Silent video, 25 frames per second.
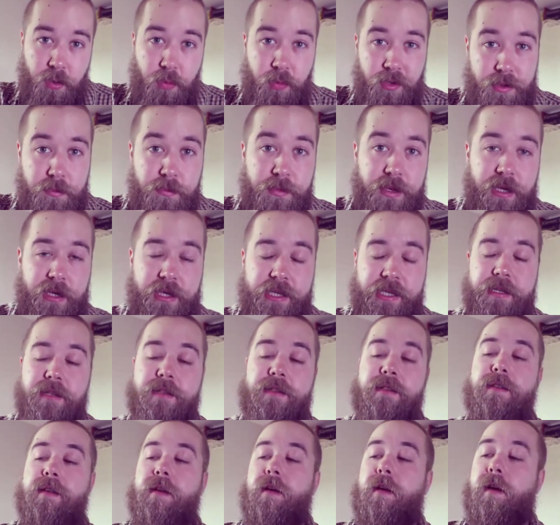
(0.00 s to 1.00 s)
with
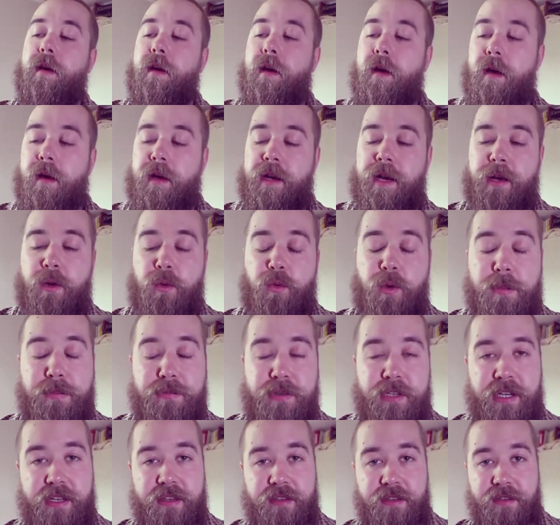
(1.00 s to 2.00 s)
buildings are now
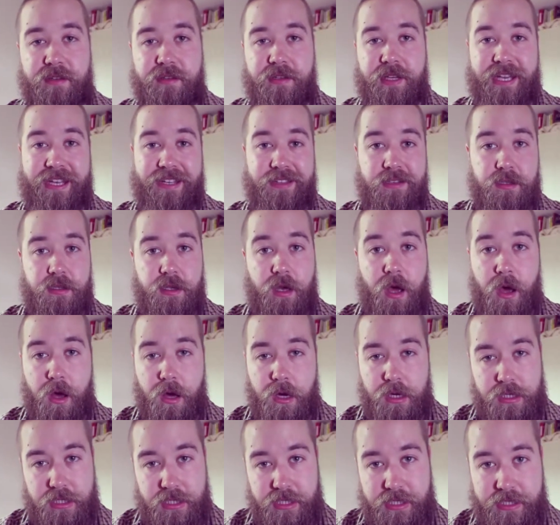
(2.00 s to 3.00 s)
represented as
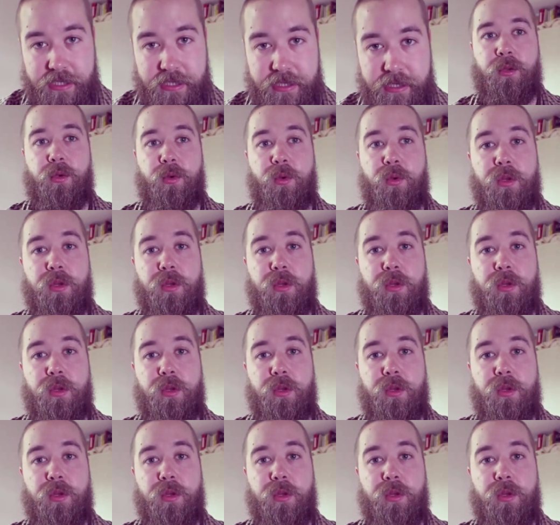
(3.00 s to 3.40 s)
cards.